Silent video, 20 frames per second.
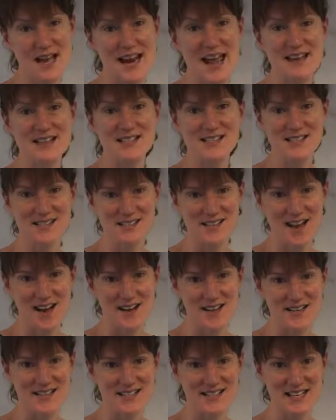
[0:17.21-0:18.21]
and
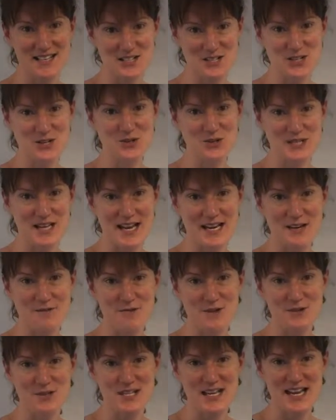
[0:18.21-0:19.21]
exercise into your daily
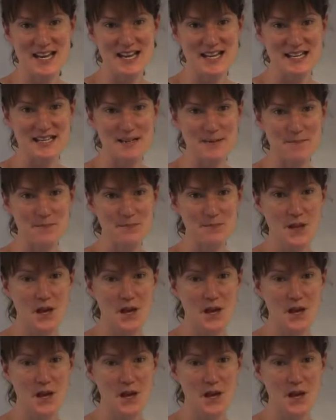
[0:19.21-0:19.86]
routine.